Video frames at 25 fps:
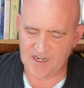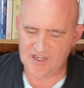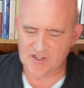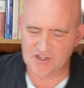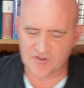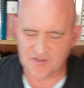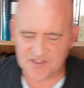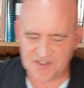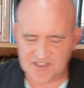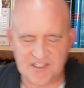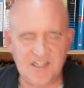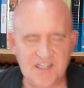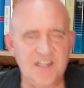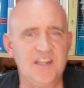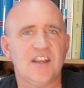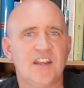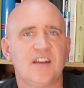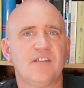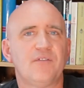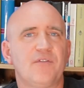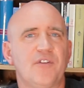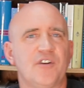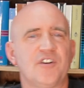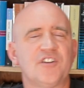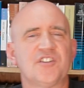And you see
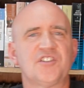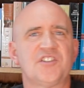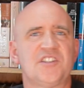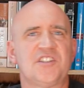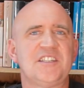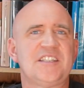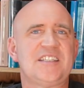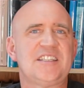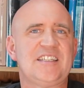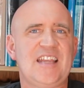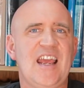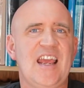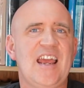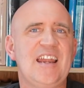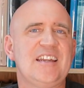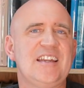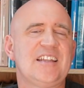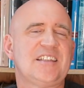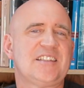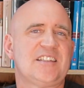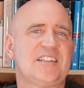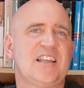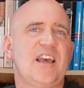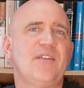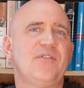in verses 10
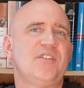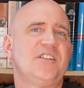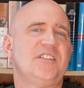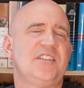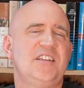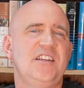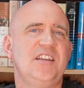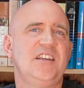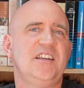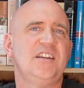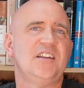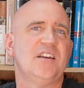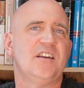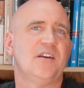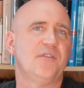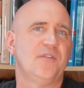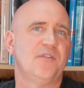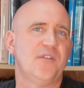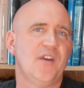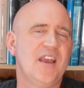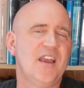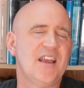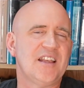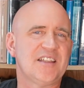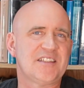to 17
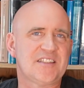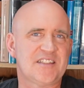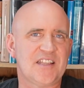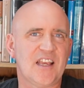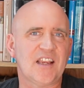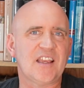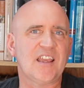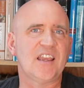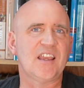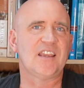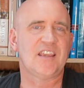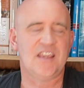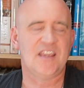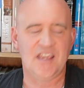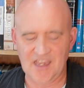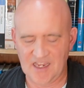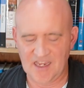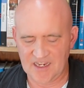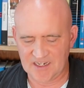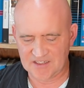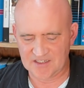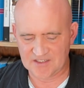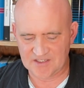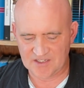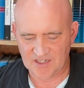of 2
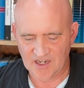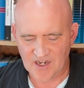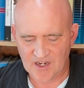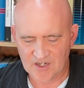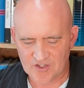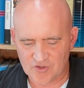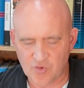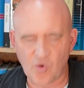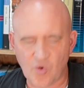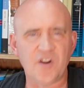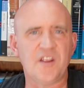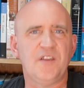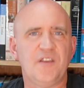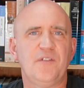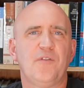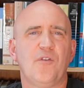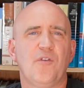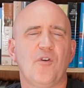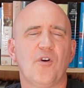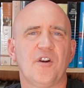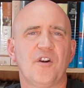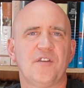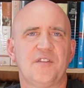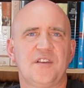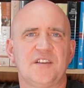Kings
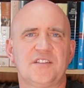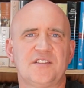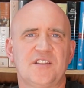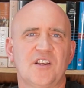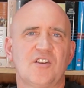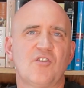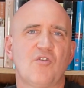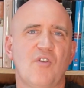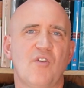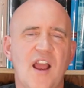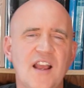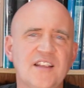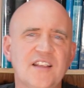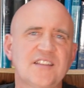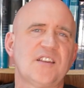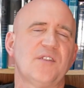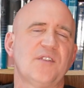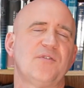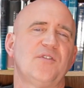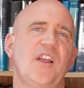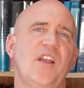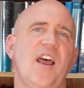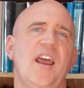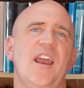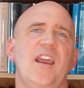24 this
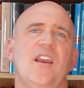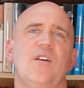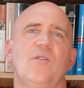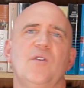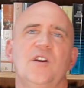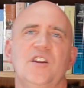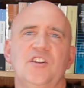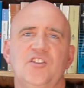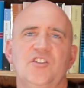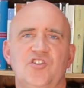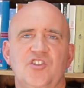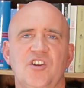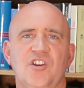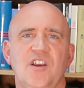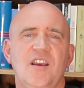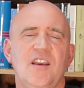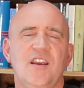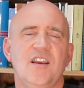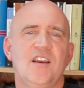aggressive language.